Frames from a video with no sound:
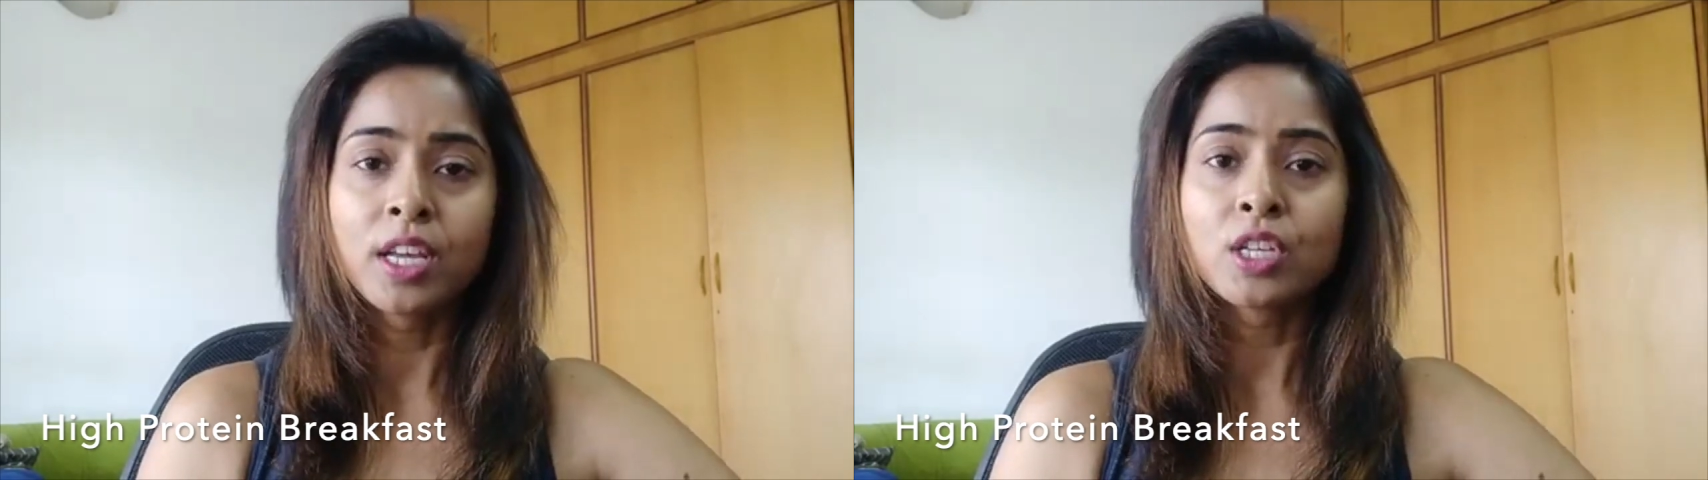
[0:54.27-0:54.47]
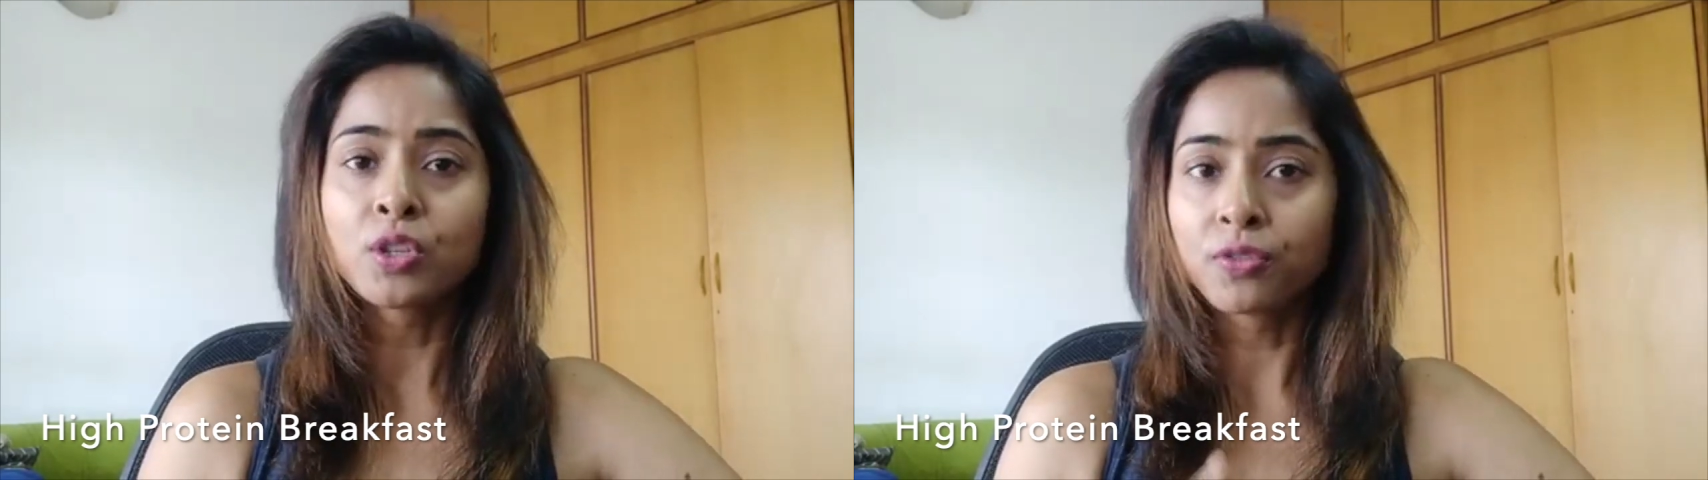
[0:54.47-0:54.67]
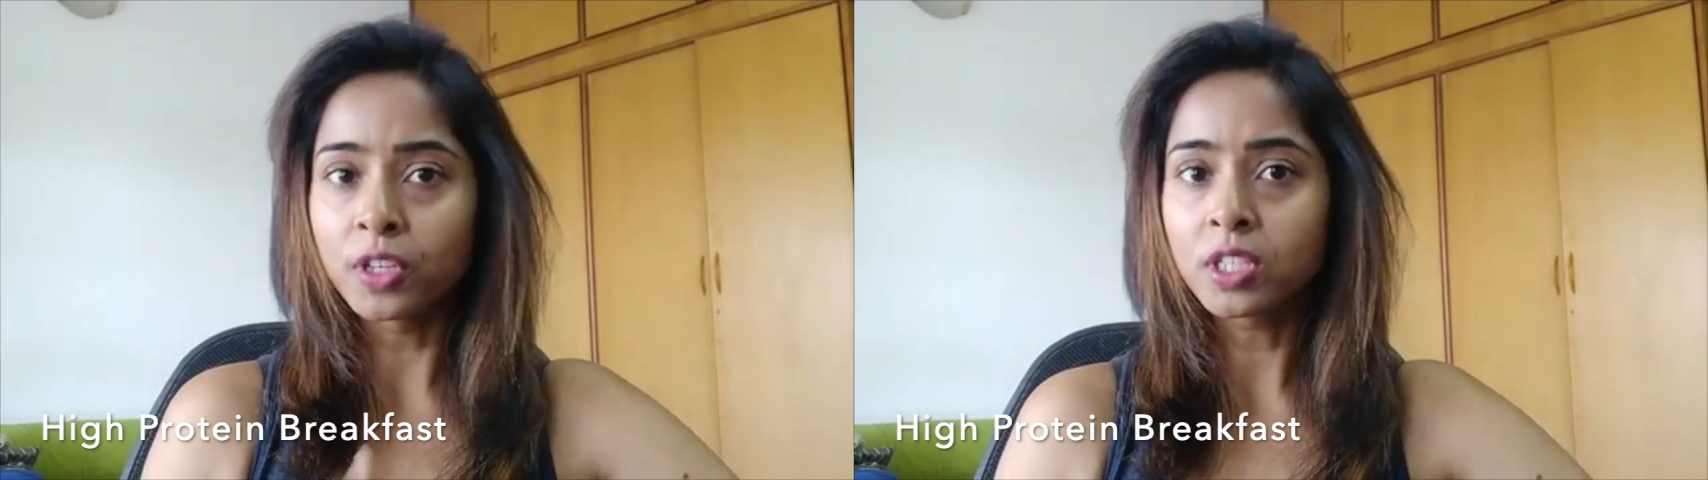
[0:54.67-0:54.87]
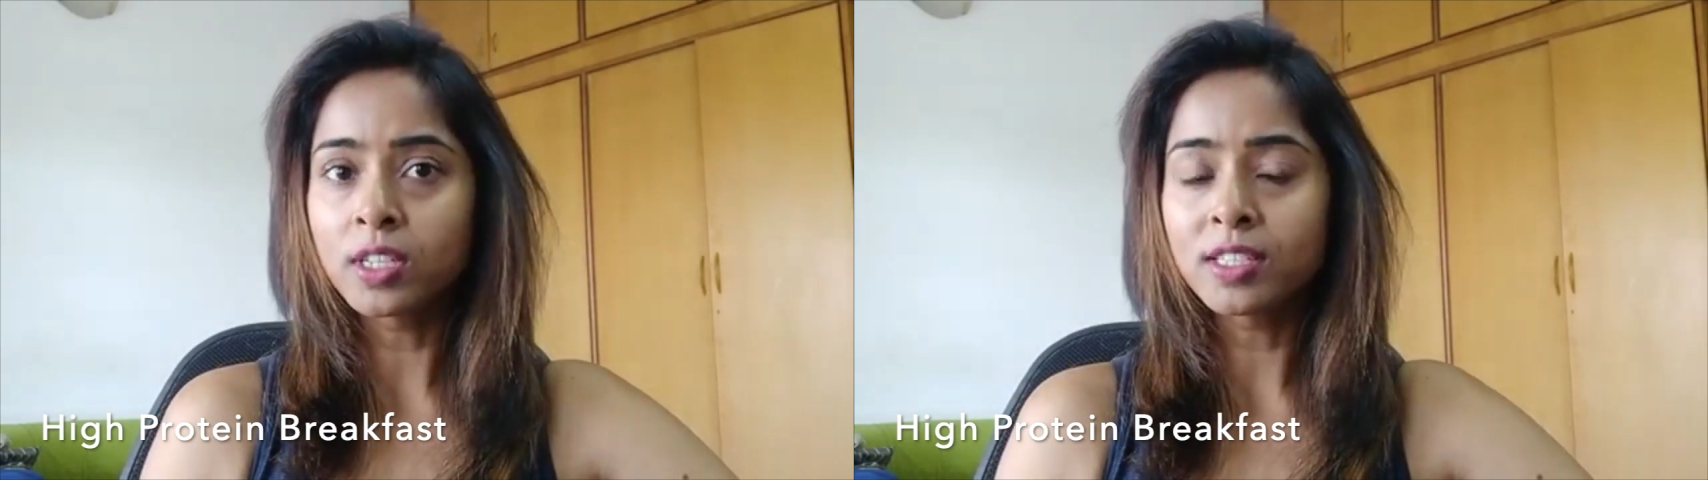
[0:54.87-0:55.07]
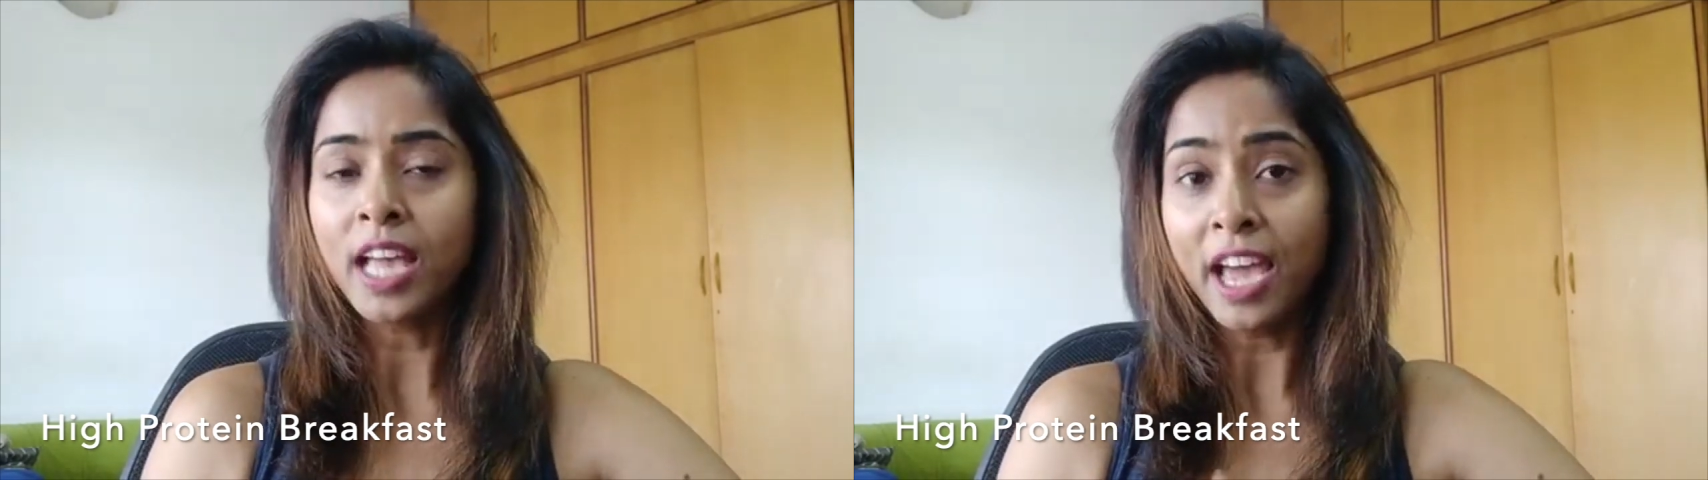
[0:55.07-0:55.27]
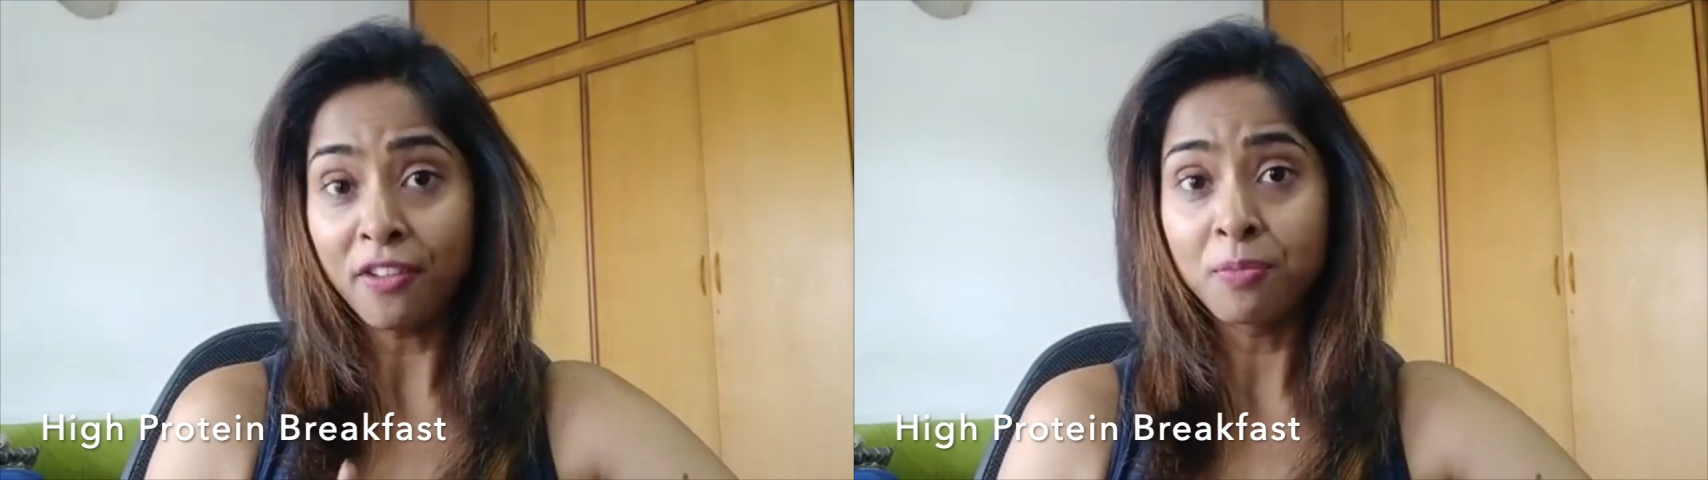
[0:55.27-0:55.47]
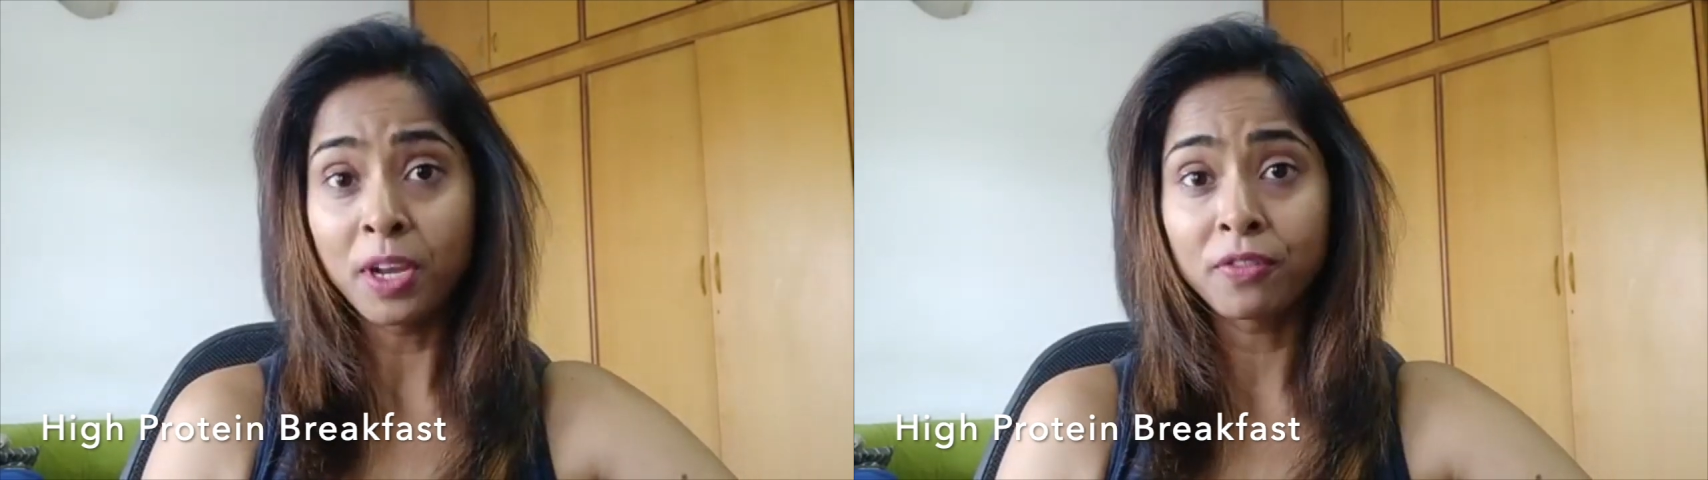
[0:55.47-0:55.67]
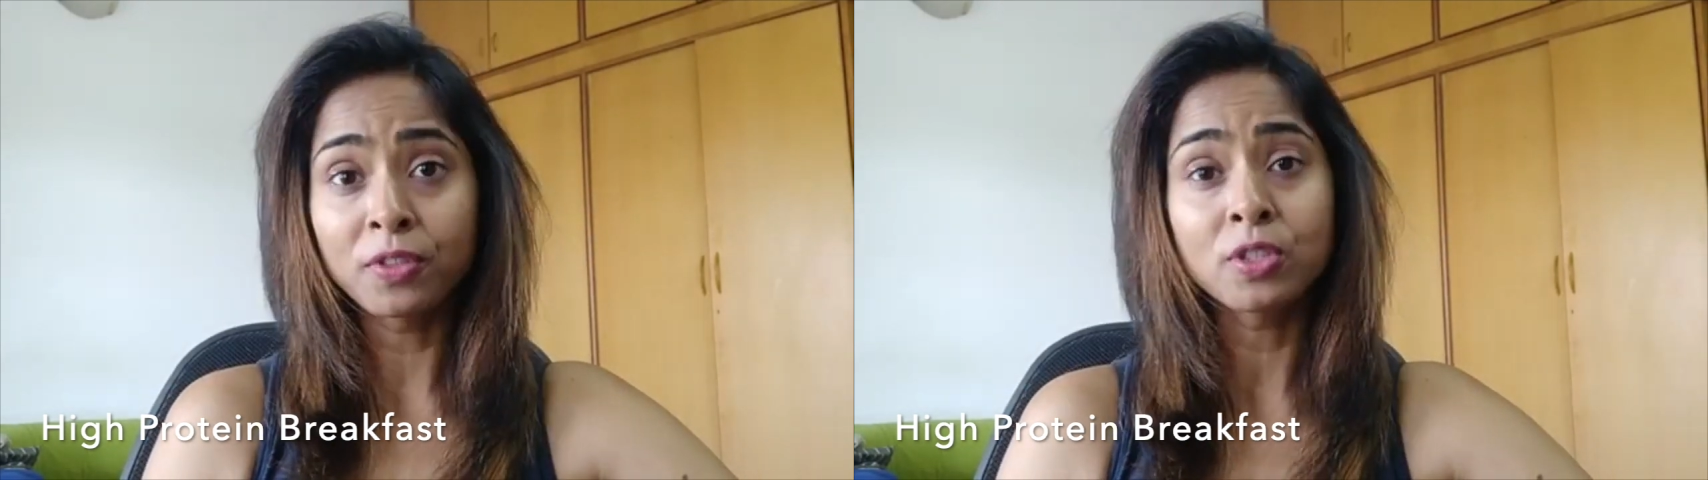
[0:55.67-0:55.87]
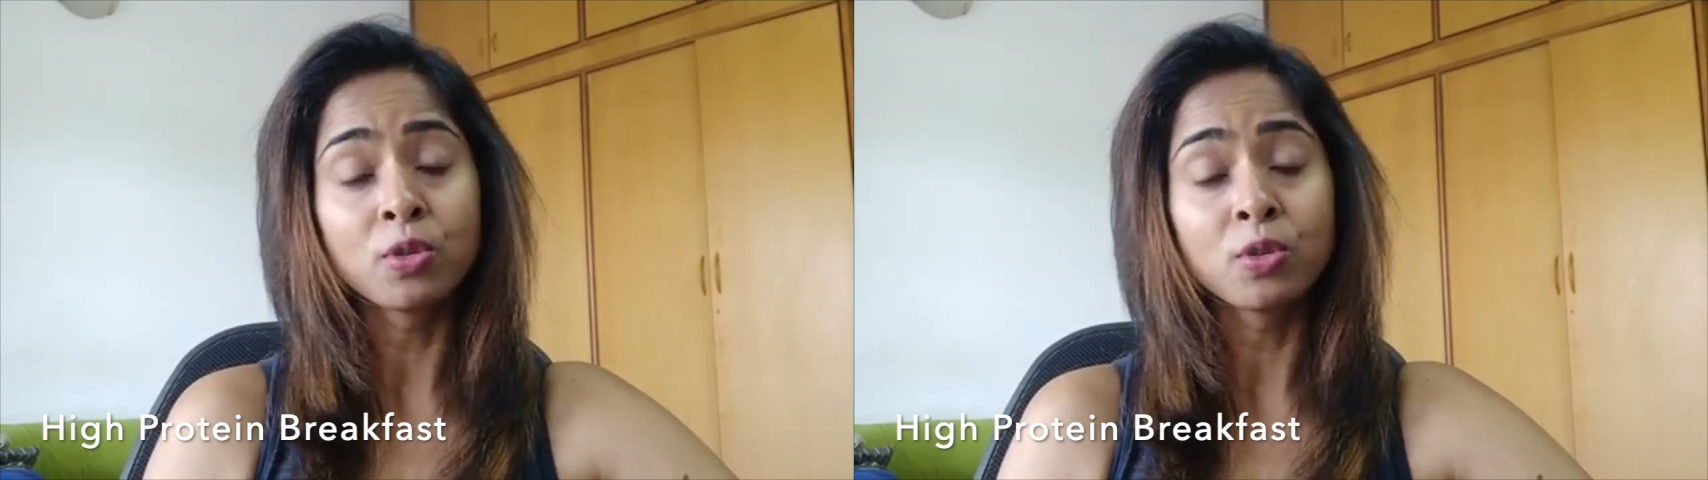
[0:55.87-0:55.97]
So first is have breakfast,